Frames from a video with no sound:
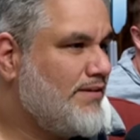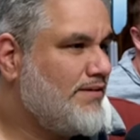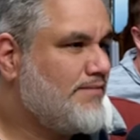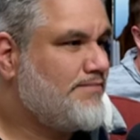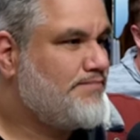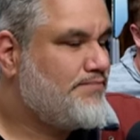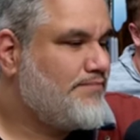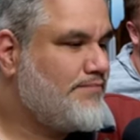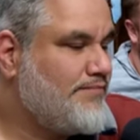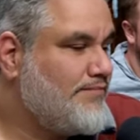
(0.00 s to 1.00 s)
ninety-nine?
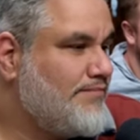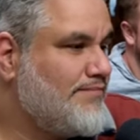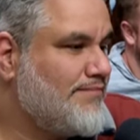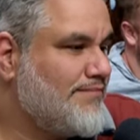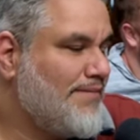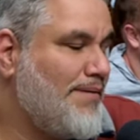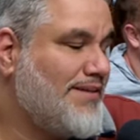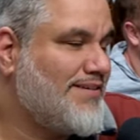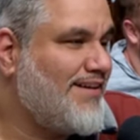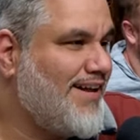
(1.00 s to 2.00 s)
Whoa, buddy. Maybe that's
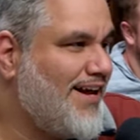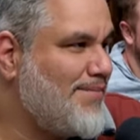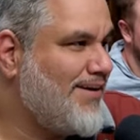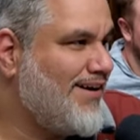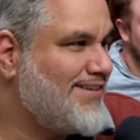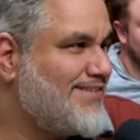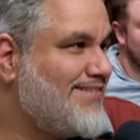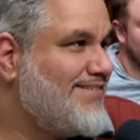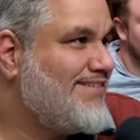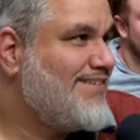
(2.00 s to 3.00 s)
a little high, to be honest.
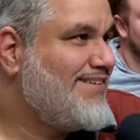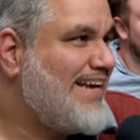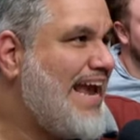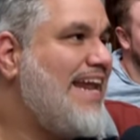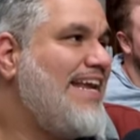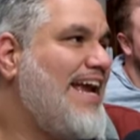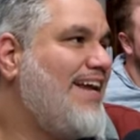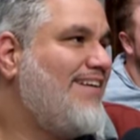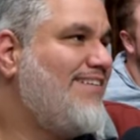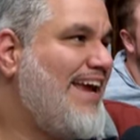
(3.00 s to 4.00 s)
eighty-eight.
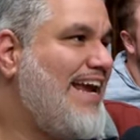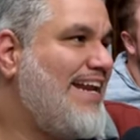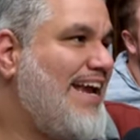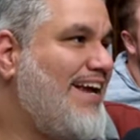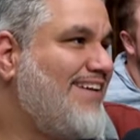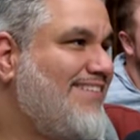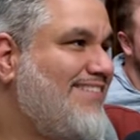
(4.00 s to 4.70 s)
eighty-eight.